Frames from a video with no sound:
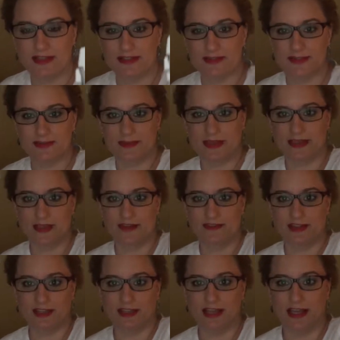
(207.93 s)
This one's by
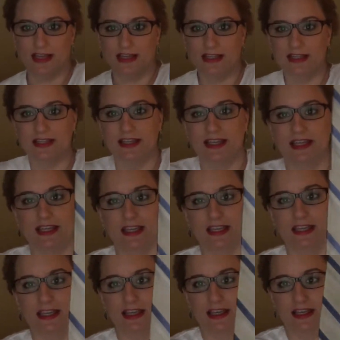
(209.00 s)
Calvin Klein, and look at
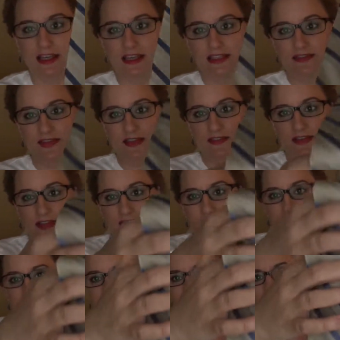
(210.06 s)
it. His favorite
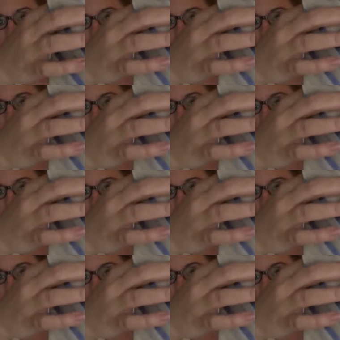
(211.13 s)
color is